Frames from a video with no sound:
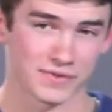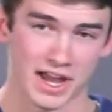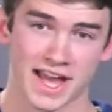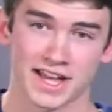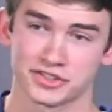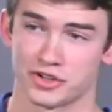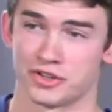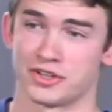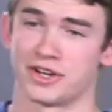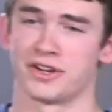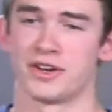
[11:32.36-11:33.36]
I asked
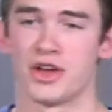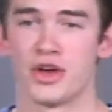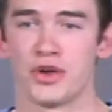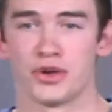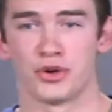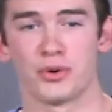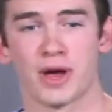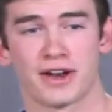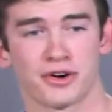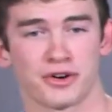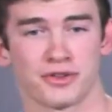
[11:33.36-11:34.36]
earlier who
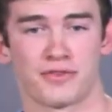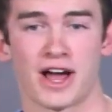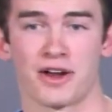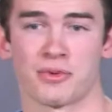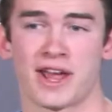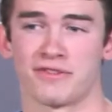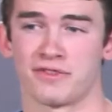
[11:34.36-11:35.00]
had heard of Iran